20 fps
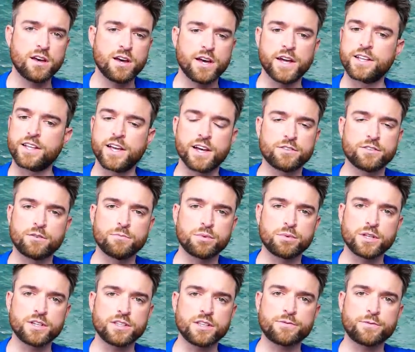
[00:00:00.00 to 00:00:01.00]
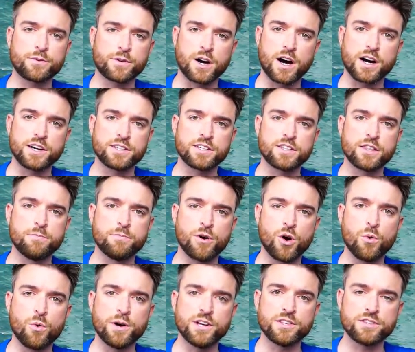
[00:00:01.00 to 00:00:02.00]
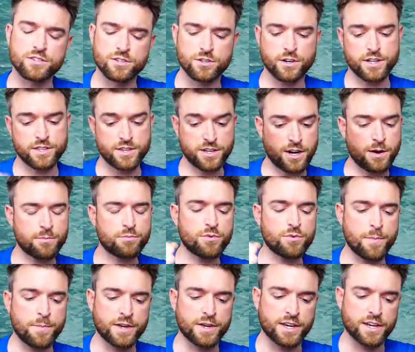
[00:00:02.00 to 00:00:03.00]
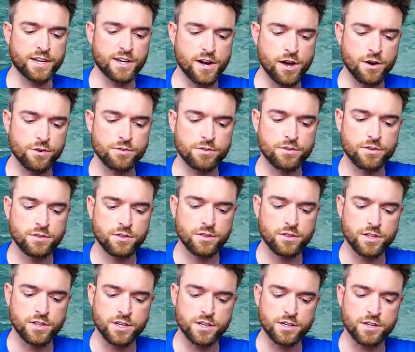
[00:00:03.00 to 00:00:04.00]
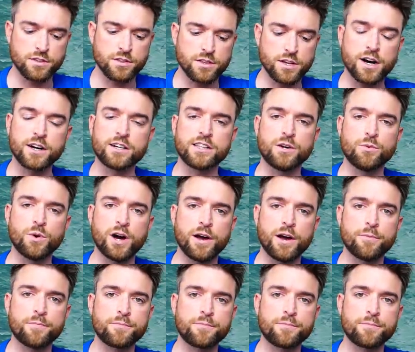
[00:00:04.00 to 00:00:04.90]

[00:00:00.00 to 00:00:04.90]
and had completely forgotten in the moment, so I ended up ripping it out the ugly way.